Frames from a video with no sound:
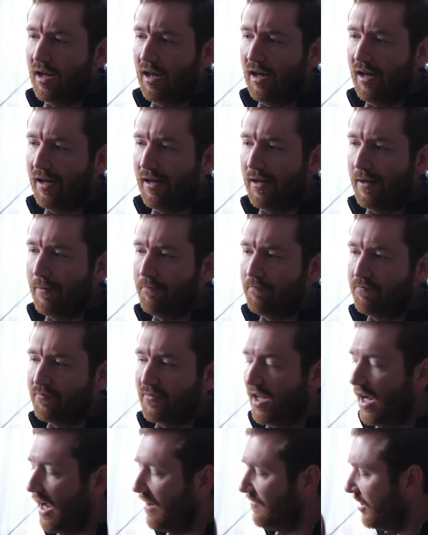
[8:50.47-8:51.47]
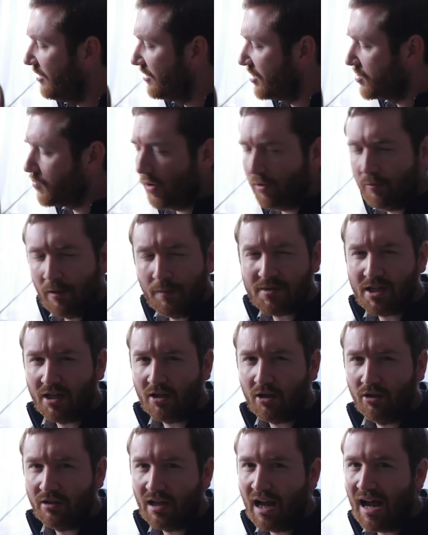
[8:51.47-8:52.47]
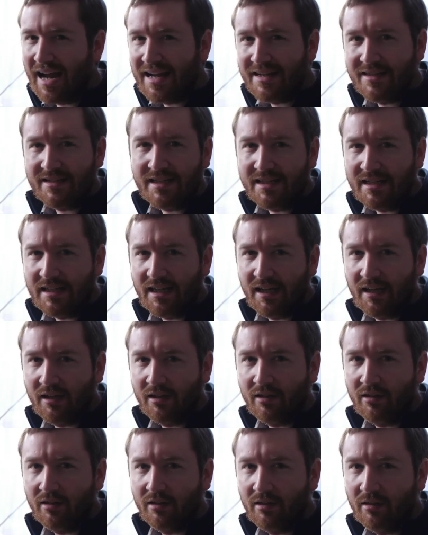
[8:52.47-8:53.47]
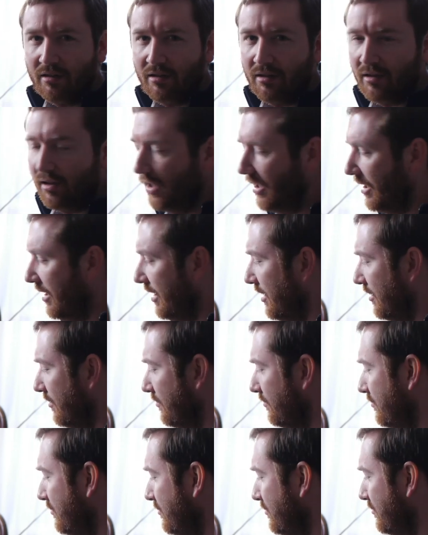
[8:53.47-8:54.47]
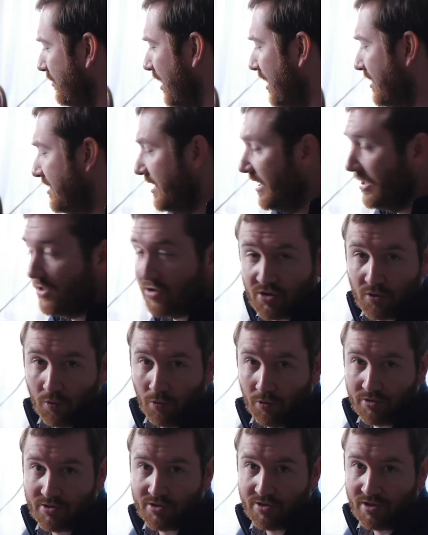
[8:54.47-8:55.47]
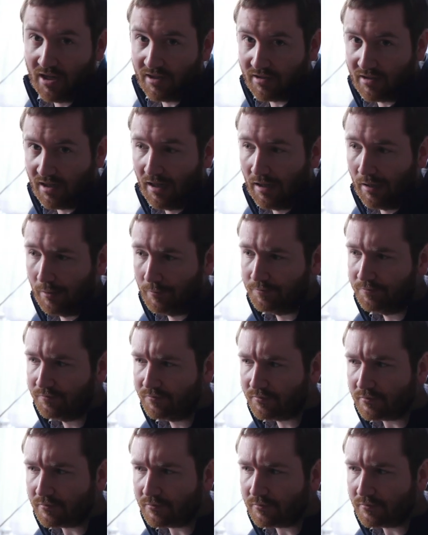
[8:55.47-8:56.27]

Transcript: I found this one website called itnsource.com.